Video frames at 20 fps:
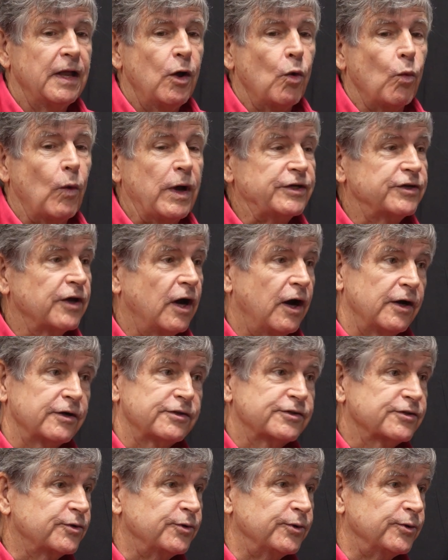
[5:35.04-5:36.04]
went to art
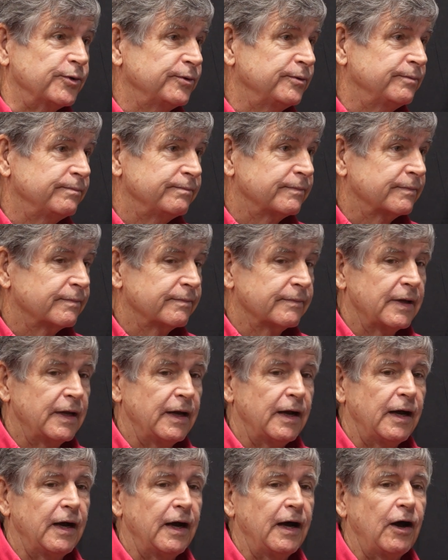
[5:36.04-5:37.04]
school,
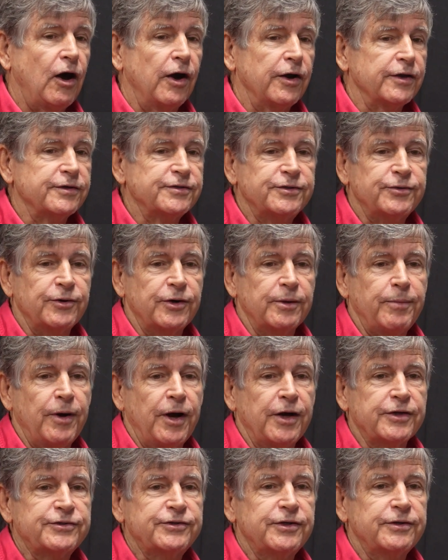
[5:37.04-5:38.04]
Art Institute of
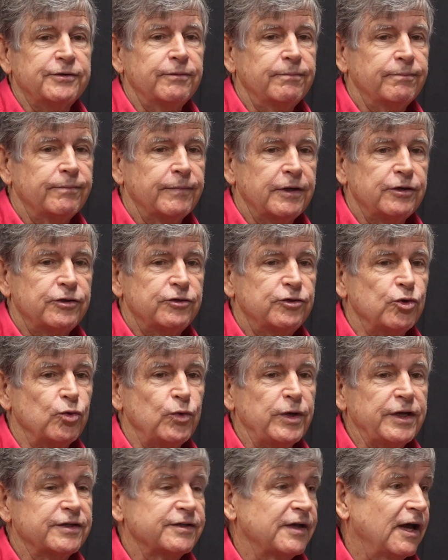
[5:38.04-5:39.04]
Boston. 2
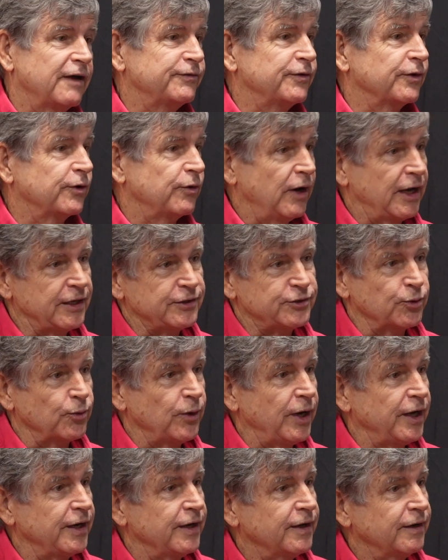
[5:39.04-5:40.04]
weeks after
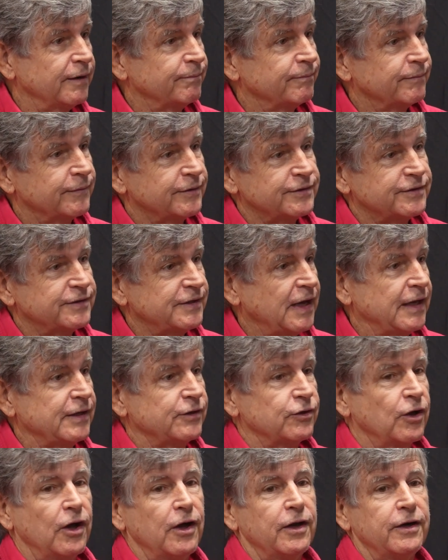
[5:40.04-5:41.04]
graduating, signed
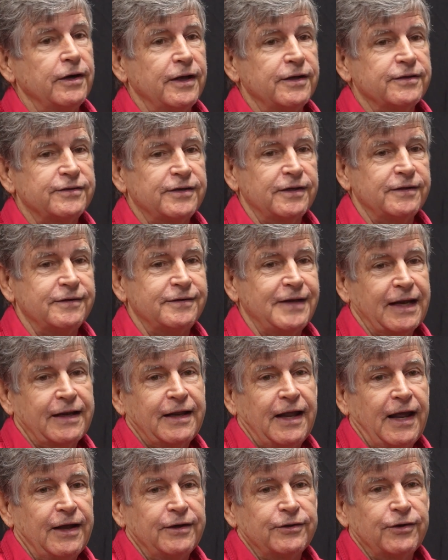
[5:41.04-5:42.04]
on as a
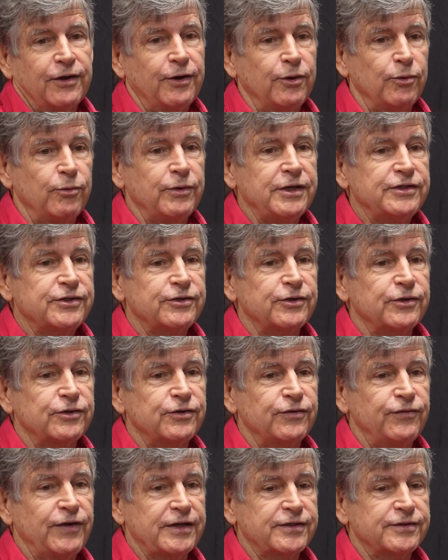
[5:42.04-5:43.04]
deckhand on a research
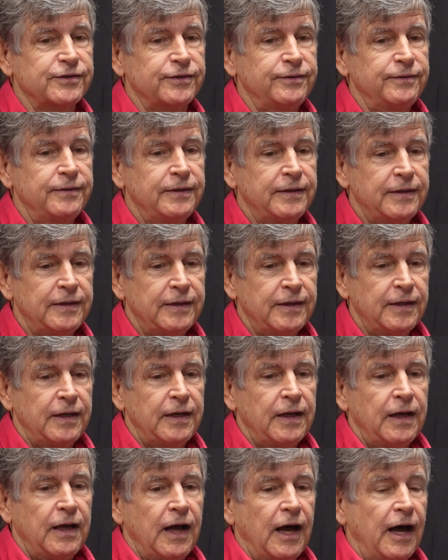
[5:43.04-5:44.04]
vessel
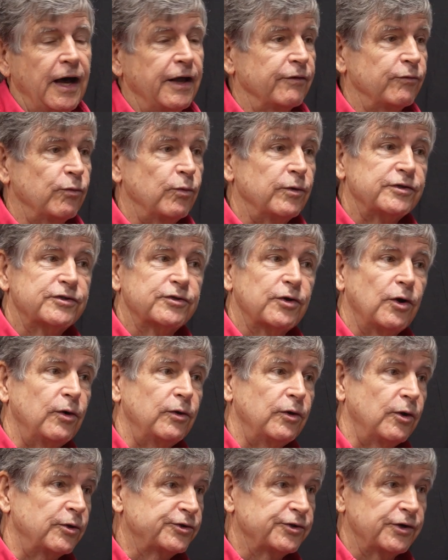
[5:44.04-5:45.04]
out of Woods Hole
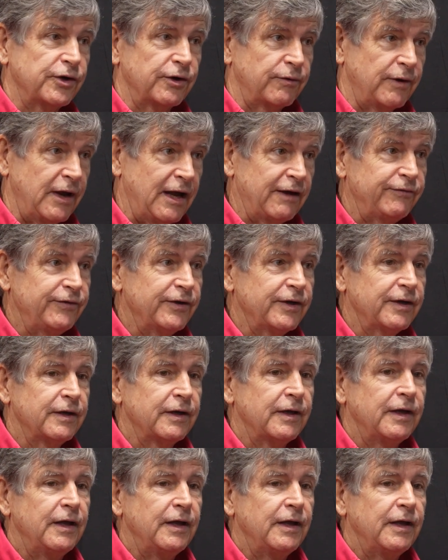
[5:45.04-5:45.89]
Oceanographic.